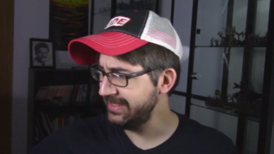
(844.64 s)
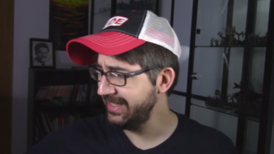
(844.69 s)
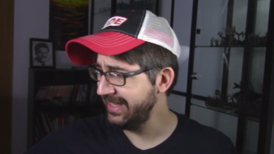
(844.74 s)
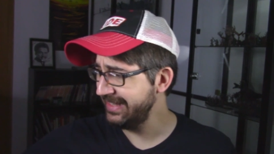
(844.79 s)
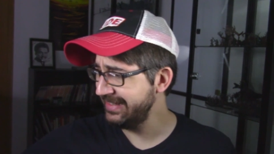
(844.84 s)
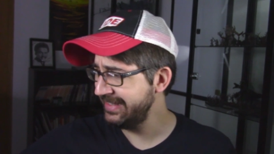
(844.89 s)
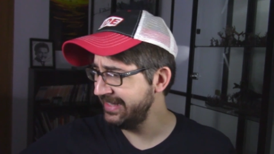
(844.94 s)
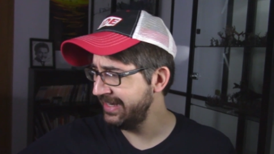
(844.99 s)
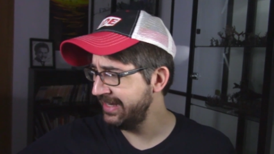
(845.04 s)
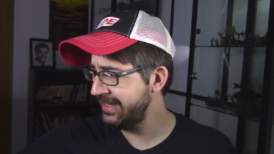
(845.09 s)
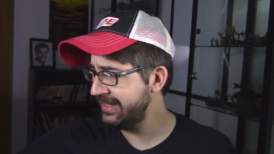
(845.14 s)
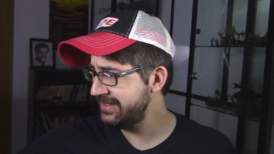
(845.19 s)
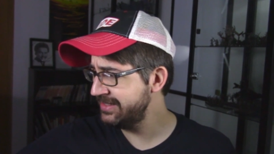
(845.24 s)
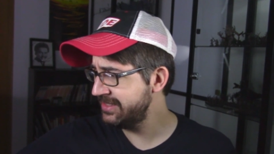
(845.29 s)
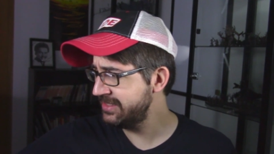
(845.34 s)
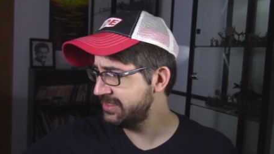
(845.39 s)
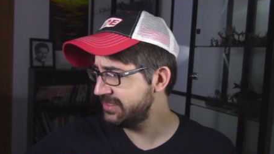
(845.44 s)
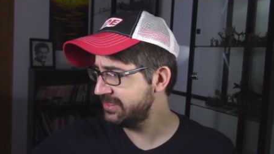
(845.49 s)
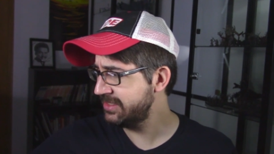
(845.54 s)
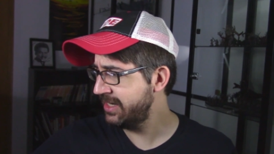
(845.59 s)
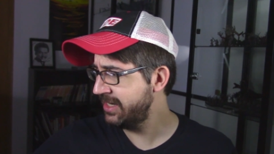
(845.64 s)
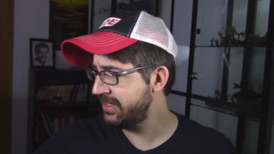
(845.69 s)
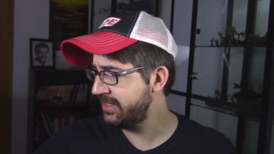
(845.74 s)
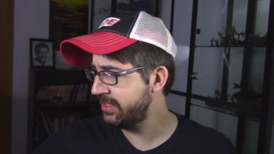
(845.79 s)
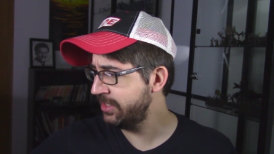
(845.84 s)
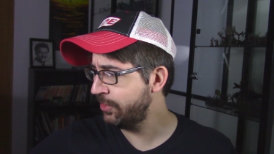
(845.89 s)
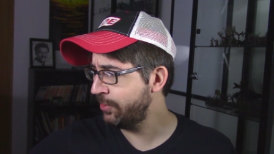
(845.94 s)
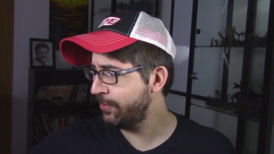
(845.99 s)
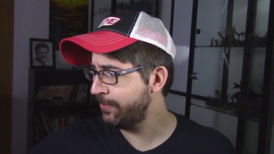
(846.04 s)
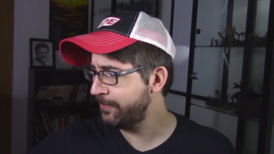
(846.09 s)
the end in sight
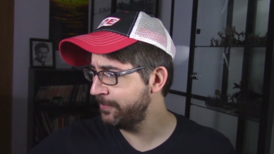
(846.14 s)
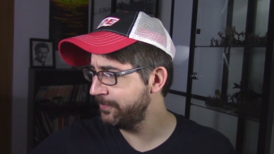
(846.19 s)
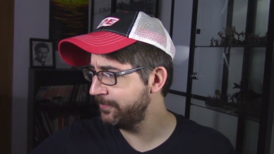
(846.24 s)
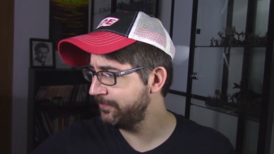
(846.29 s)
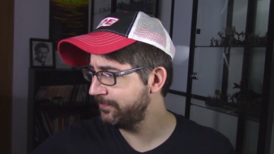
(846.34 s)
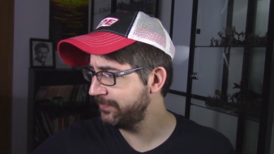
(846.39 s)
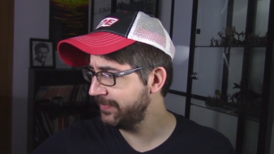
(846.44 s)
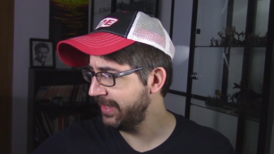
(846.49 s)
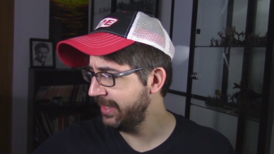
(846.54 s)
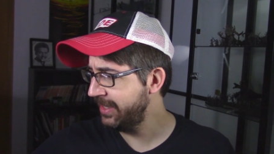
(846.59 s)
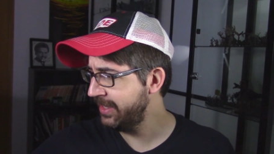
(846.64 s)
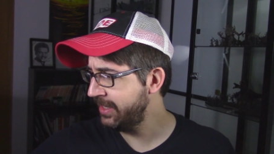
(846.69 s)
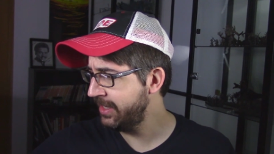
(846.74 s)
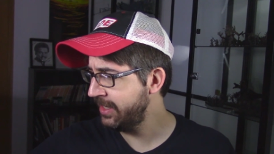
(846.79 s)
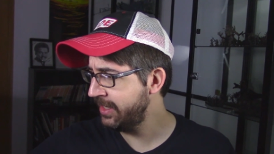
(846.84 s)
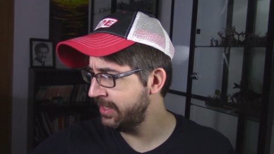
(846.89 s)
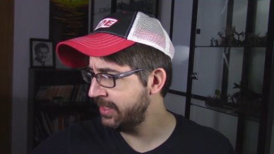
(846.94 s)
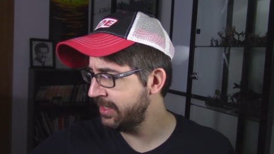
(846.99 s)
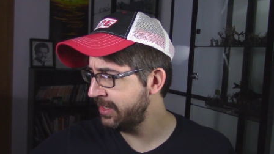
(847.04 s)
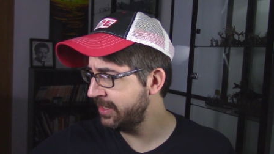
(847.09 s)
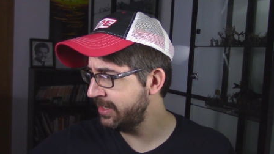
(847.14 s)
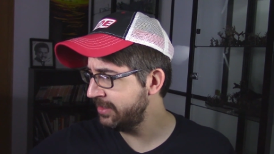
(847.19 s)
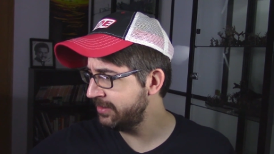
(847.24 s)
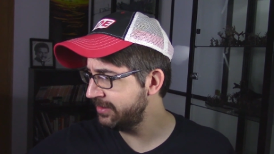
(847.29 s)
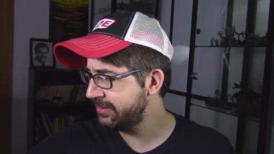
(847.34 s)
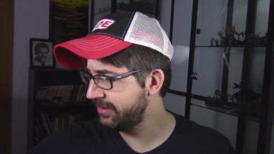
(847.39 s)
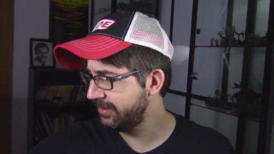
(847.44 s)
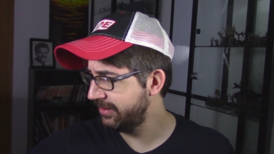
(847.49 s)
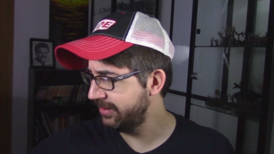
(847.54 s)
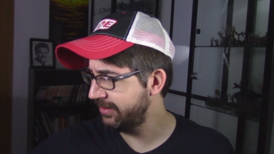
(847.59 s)
here.
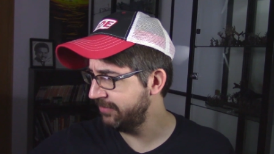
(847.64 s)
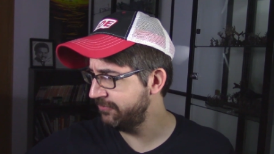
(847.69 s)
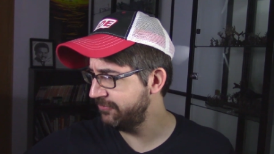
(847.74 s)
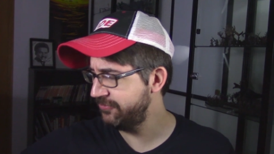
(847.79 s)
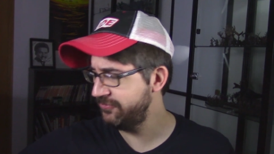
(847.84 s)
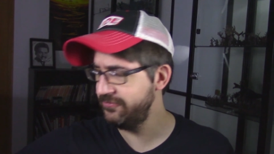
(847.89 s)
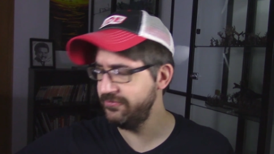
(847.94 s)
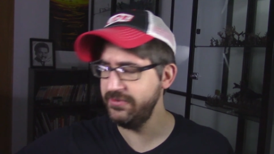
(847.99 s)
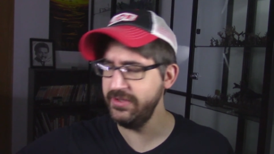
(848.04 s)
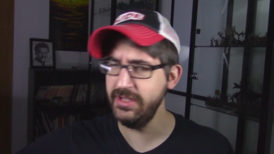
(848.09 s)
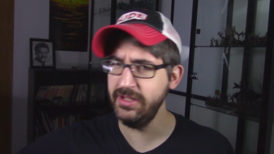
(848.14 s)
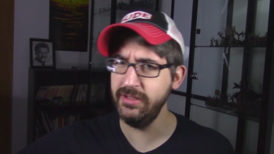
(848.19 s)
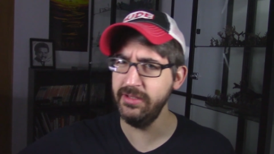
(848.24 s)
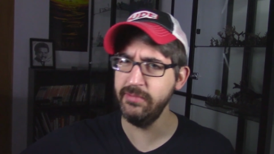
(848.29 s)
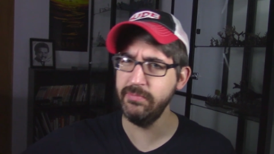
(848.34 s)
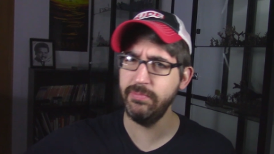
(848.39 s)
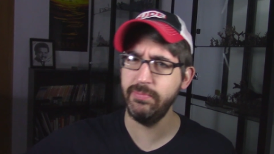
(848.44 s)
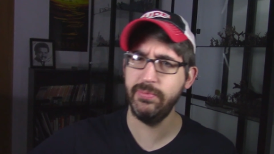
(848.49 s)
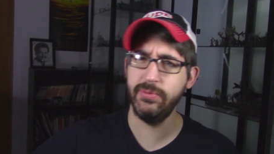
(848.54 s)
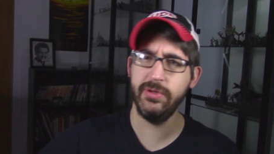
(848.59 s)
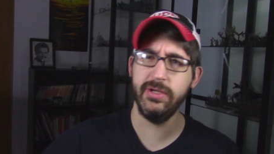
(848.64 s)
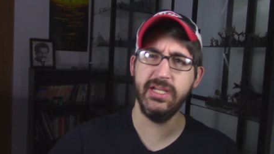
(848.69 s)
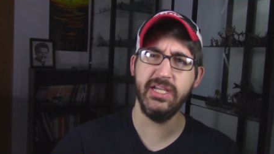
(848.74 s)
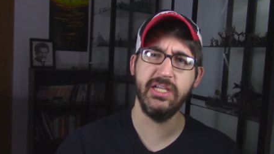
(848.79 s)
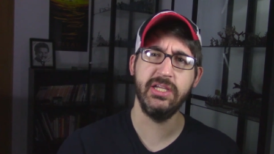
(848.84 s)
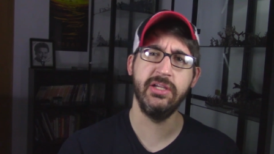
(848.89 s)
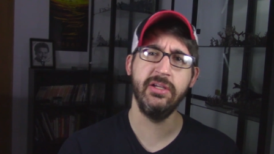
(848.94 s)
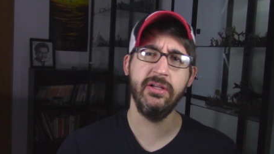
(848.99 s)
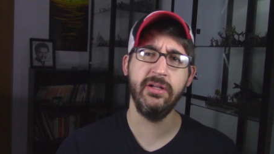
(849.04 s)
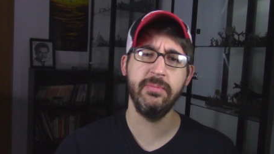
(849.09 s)
And I'm feeling pretty
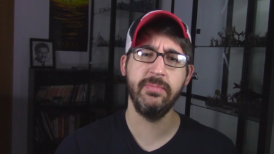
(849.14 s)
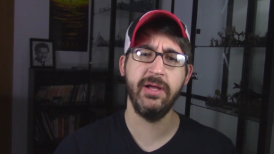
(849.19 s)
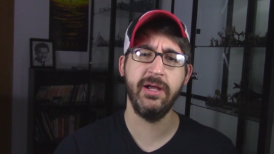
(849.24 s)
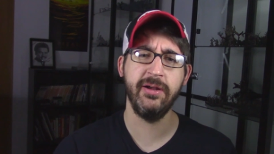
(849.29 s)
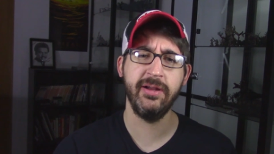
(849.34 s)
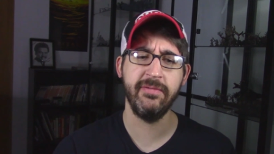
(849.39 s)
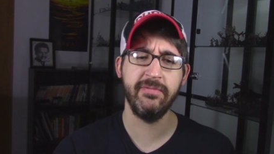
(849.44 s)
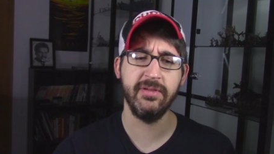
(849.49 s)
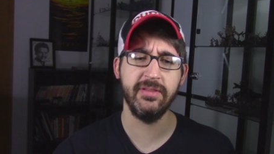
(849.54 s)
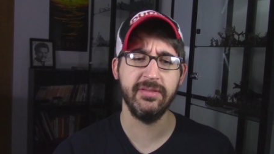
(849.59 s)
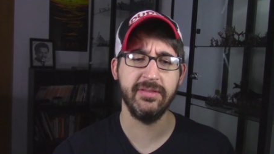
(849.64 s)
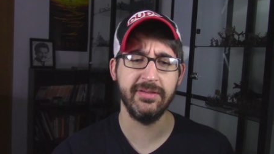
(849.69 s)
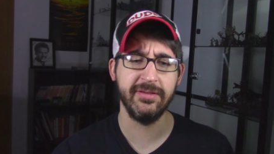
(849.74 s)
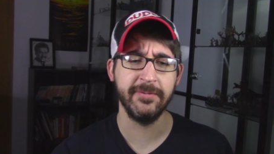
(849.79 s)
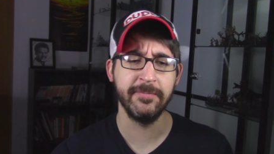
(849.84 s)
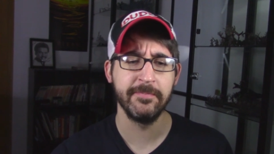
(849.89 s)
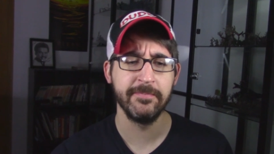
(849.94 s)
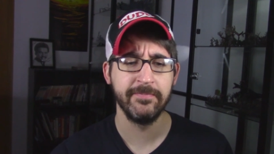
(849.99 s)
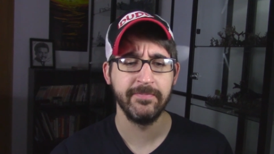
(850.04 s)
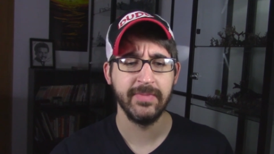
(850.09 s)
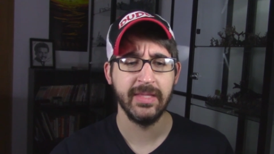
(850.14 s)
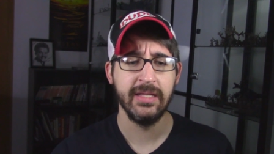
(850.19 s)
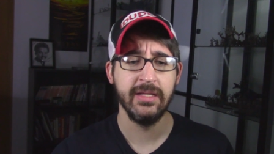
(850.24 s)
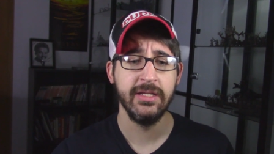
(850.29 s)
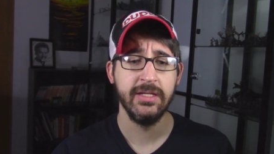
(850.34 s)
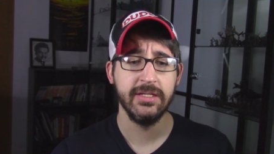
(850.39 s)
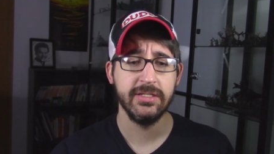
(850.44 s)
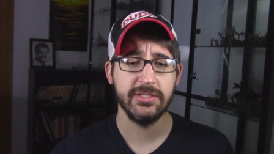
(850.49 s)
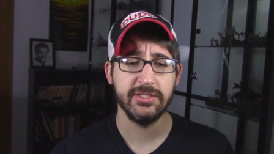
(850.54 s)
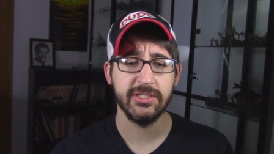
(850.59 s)
good about everything.
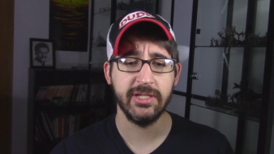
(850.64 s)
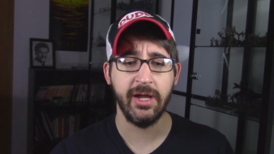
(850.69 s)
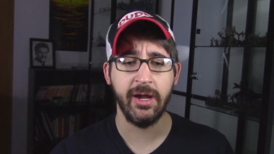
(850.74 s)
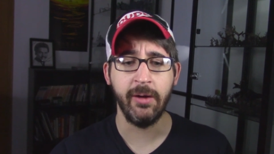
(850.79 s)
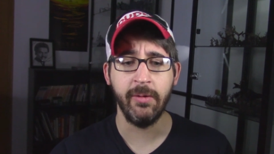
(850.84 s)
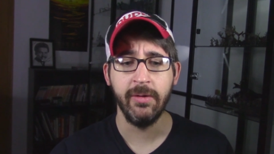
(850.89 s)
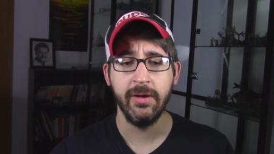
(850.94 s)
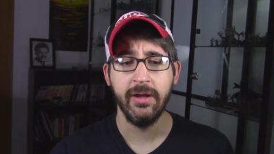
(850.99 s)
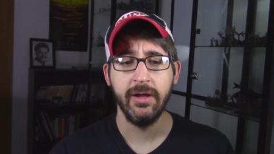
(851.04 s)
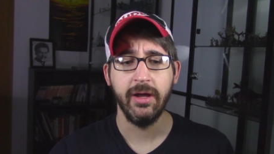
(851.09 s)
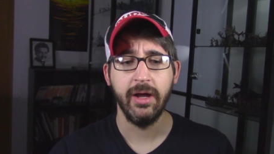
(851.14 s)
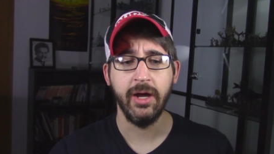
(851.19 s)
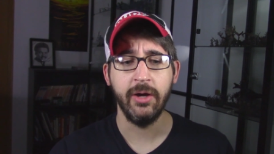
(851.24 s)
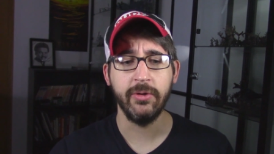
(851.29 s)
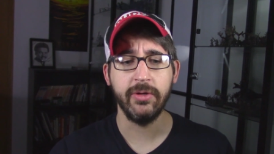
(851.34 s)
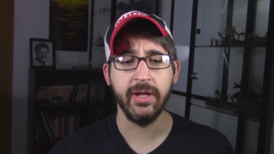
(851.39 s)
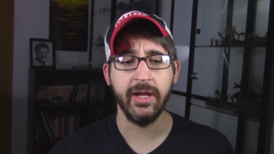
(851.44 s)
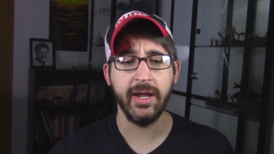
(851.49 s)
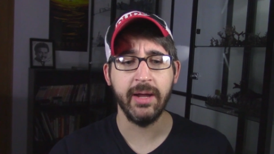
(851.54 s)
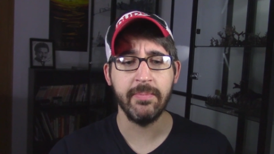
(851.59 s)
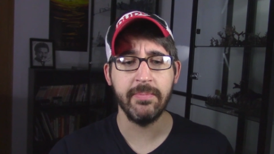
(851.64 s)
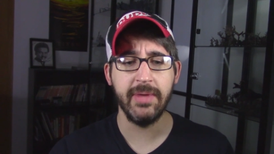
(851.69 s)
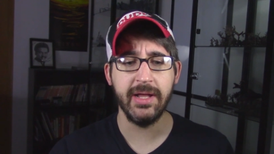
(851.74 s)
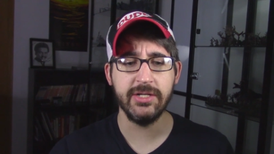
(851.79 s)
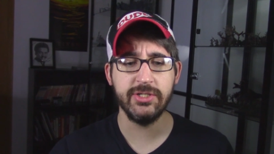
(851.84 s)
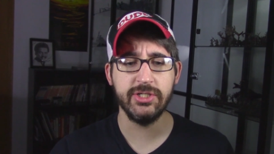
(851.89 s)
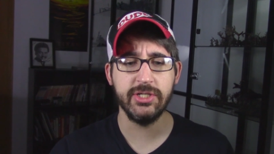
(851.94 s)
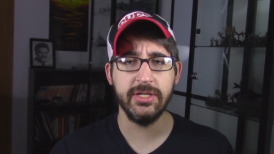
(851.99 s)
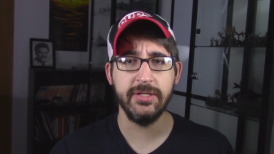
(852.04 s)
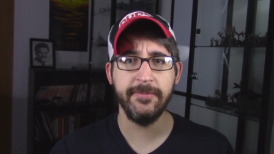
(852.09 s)
So, okay, I
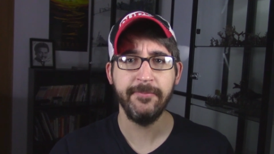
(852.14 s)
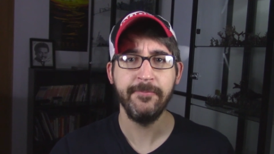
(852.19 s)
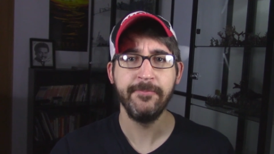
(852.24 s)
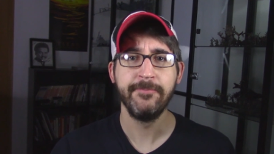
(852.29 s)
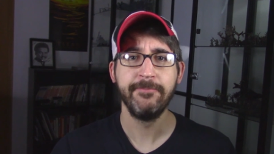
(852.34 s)
mentioned